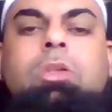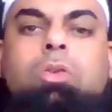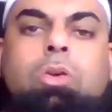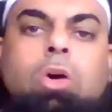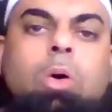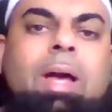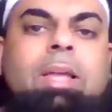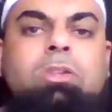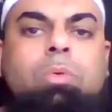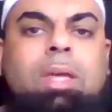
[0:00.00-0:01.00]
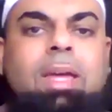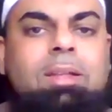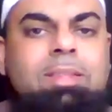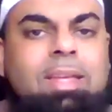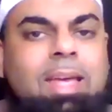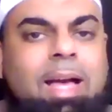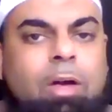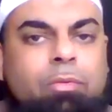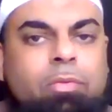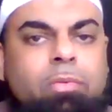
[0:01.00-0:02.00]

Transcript: To go and do i'tikaf.